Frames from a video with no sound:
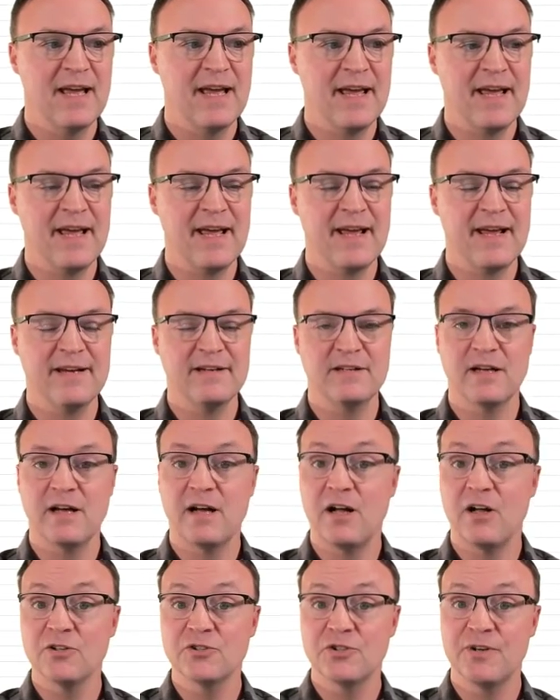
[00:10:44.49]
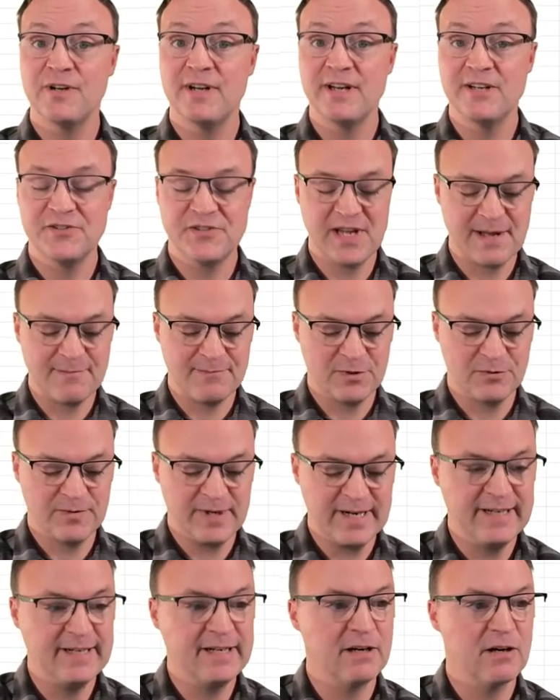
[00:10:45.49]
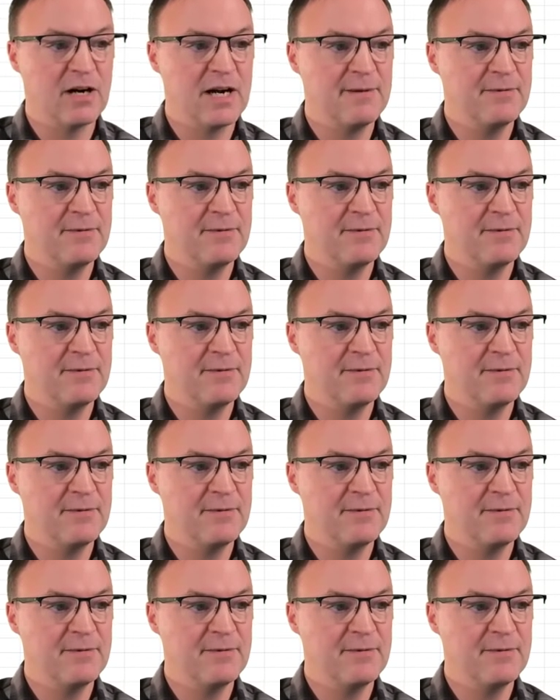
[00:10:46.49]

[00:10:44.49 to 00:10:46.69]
And I'll show you an example right here.